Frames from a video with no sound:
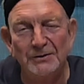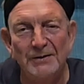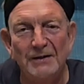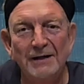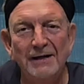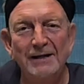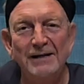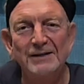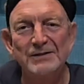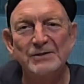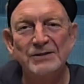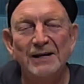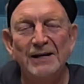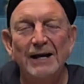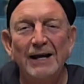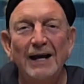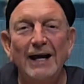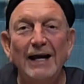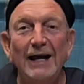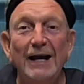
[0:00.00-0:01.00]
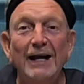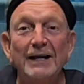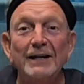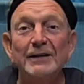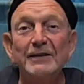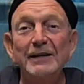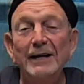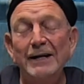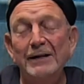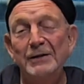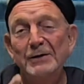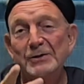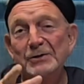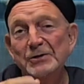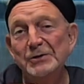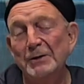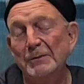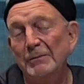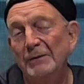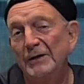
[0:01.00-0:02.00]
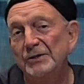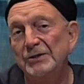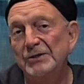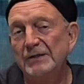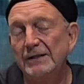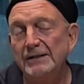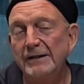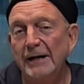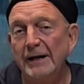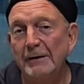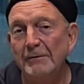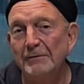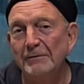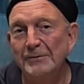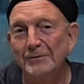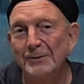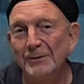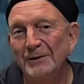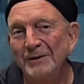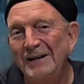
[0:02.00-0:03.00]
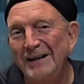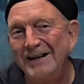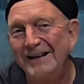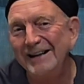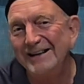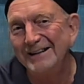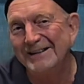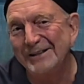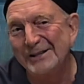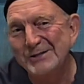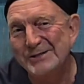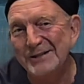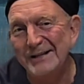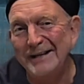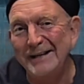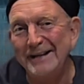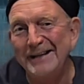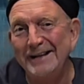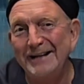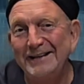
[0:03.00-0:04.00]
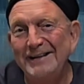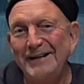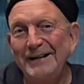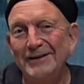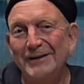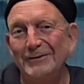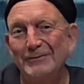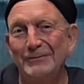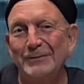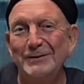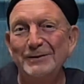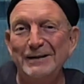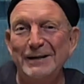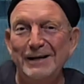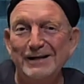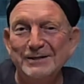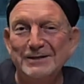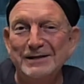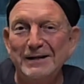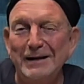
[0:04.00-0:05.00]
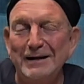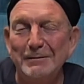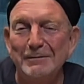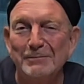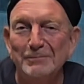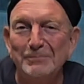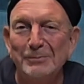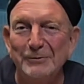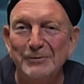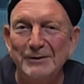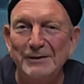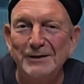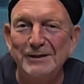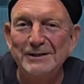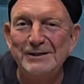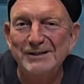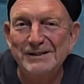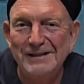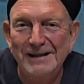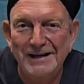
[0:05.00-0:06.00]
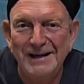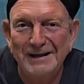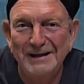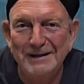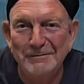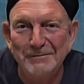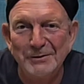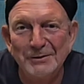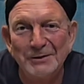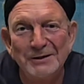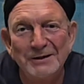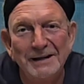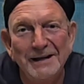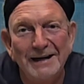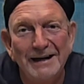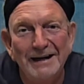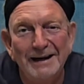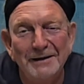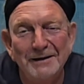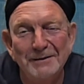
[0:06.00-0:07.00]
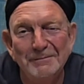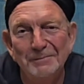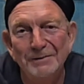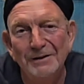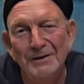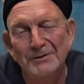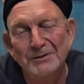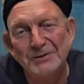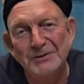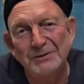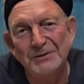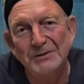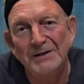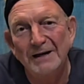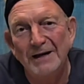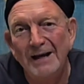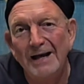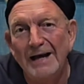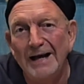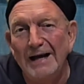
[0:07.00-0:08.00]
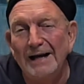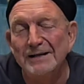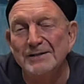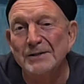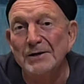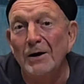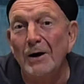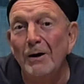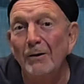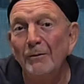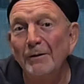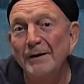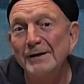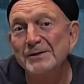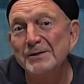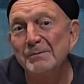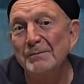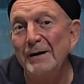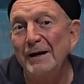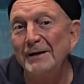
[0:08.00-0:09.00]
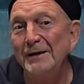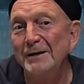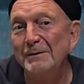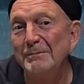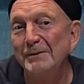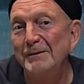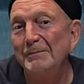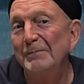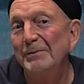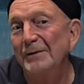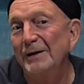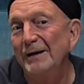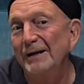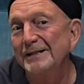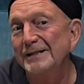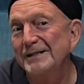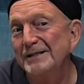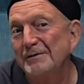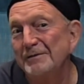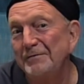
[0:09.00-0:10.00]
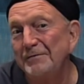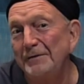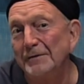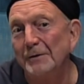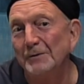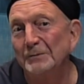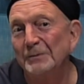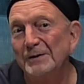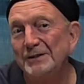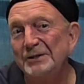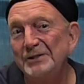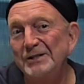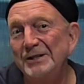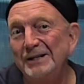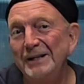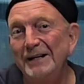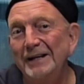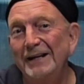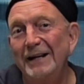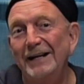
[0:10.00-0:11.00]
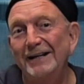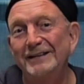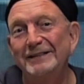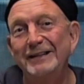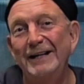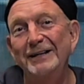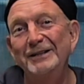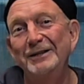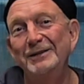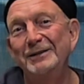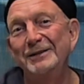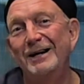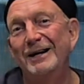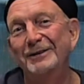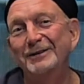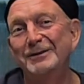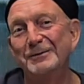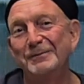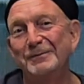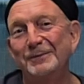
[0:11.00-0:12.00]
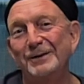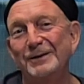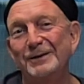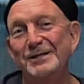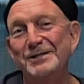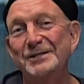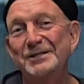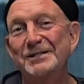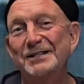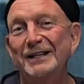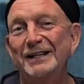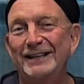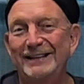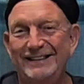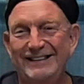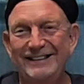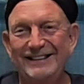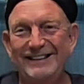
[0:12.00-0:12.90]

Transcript: knees. And thank you so much today for listening in here with us at Bridge Community Acupuncture. As always, may you be blessed and filled with chi. And thank you, Dr. Melissa.